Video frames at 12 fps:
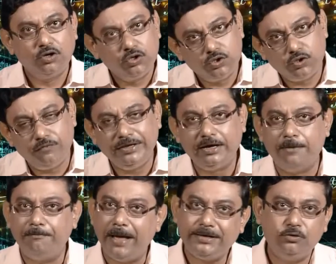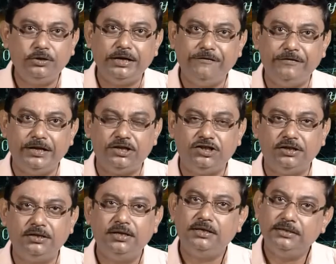So we come back to the
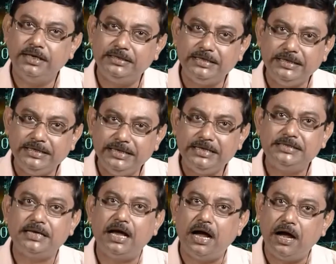definition that it is